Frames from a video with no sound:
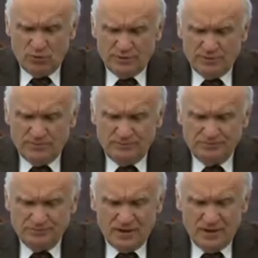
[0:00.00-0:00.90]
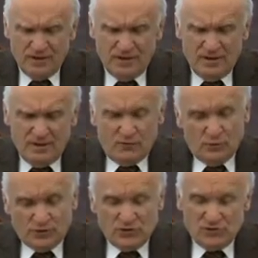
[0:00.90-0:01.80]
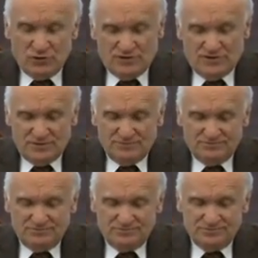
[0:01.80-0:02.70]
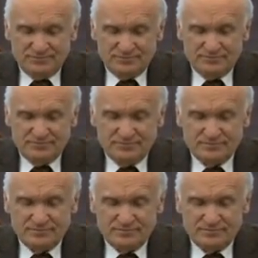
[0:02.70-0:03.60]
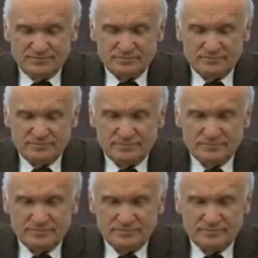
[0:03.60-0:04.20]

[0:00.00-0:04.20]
very serious laws. Here is one more.